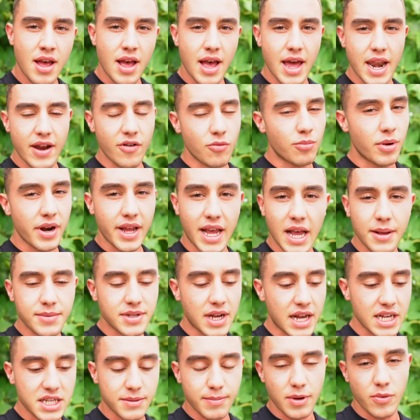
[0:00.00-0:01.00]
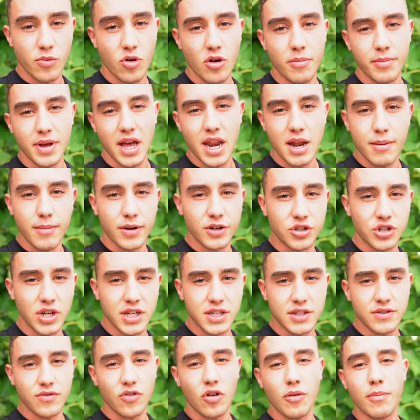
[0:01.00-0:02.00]
and everybody keeps asking me where I'm getting my
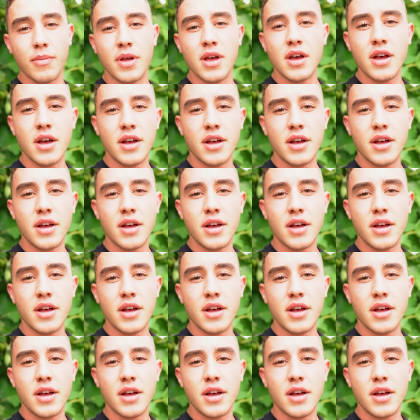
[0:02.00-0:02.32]
jeans from.